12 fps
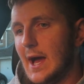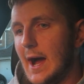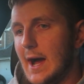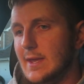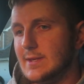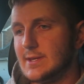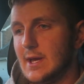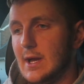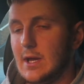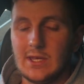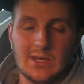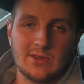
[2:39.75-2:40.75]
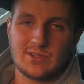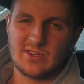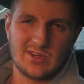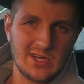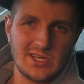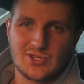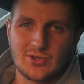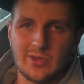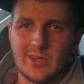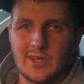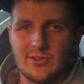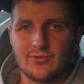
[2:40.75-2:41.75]
and you know, to
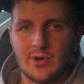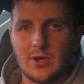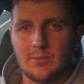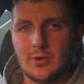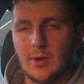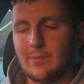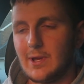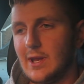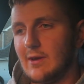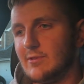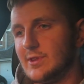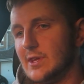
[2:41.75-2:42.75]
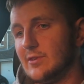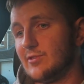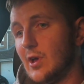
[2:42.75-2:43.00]
ensure that it's running properly and everything.